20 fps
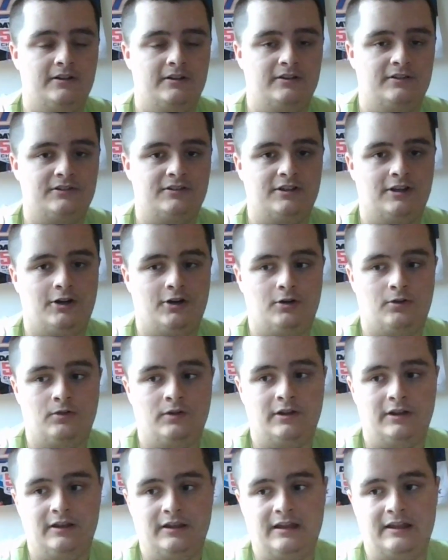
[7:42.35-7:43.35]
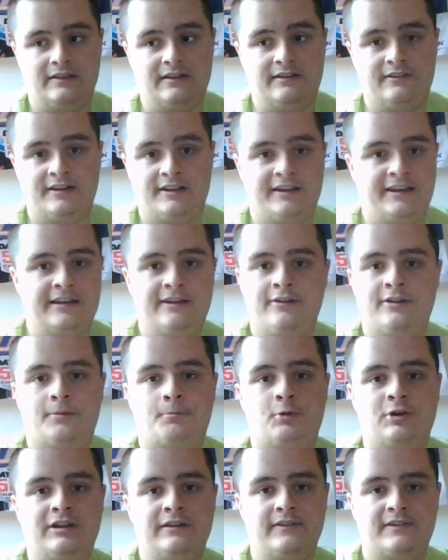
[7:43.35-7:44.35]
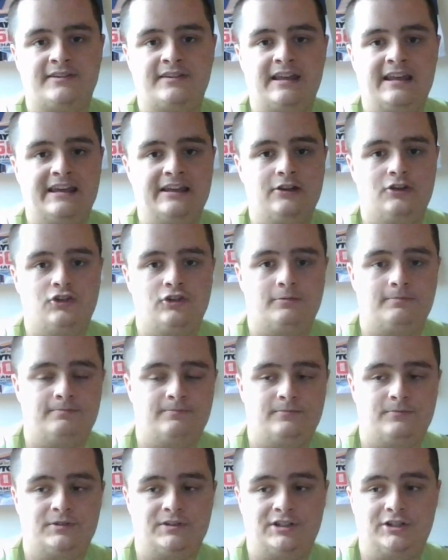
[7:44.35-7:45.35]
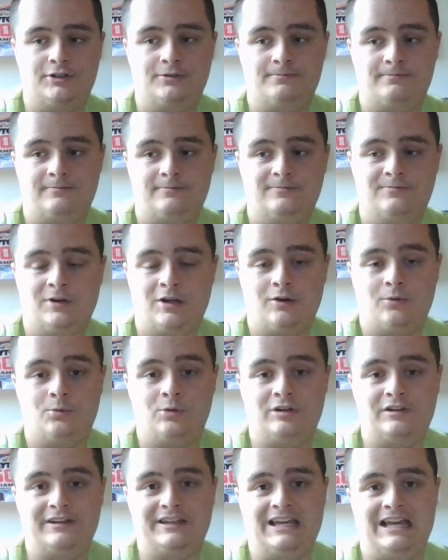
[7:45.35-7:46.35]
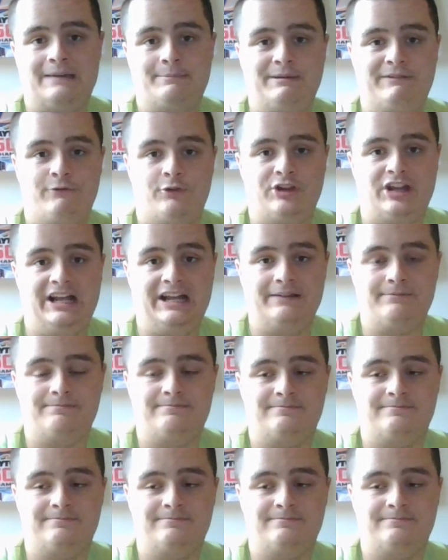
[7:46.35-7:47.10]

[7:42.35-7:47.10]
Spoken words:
So, and then Denny ended up winning the stage. So, really happy for that.